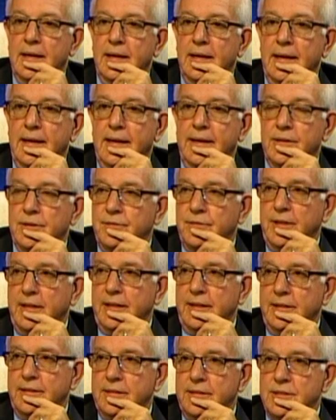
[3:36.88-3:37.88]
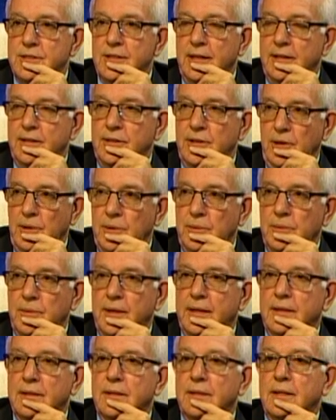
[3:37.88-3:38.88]
intervened and said, no,
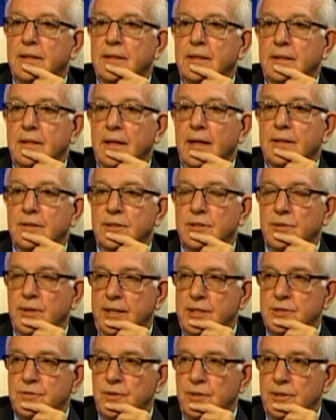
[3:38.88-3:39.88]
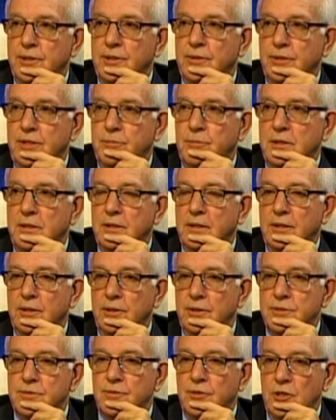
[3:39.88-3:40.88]
in the transfer agreement,
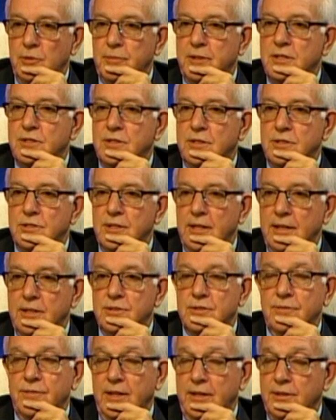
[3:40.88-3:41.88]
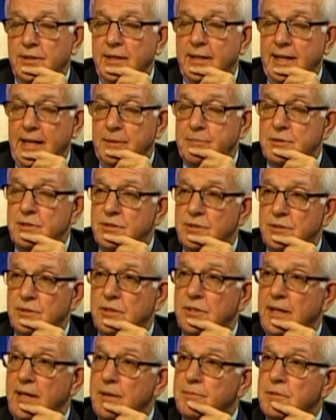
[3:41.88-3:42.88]
there's verbiage that says if anything happens to the
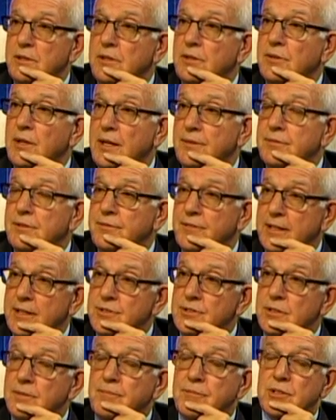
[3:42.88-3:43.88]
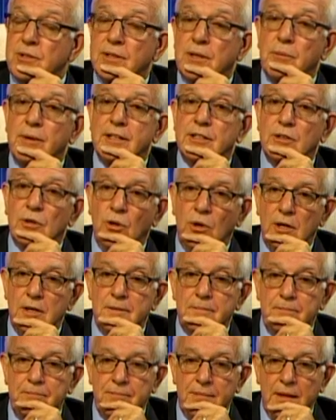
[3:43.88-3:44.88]
dam, then you have to fix it. So they went to court,
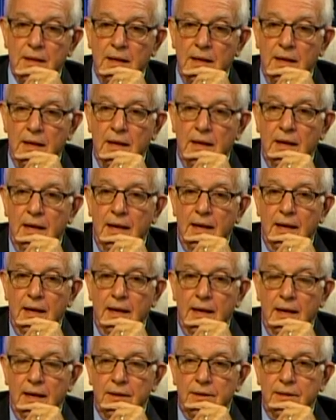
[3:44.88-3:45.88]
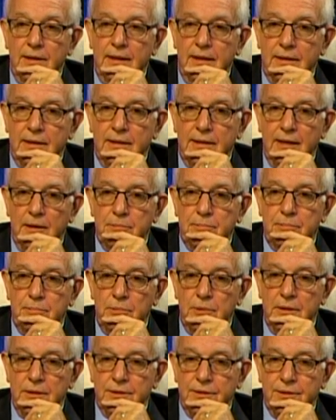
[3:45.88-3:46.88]
and it ended up
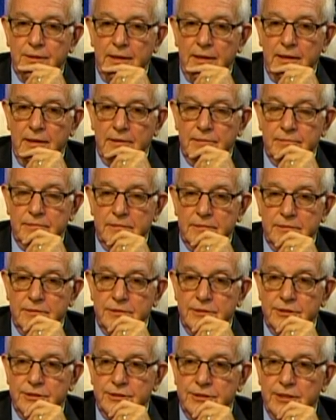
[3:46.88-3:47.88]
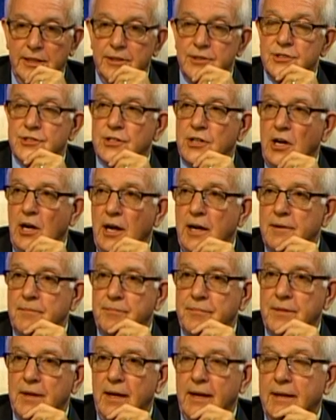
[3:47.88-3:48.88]
with Judge Scott,
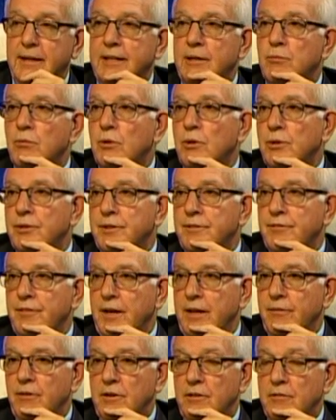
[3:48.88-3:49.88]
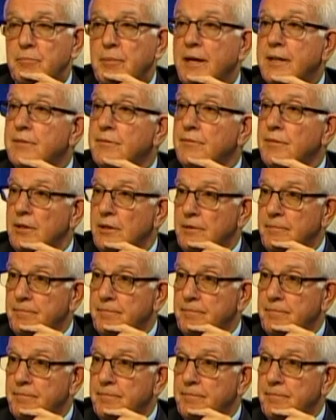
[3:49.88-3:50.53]
and he ruled in favor of Bentonville.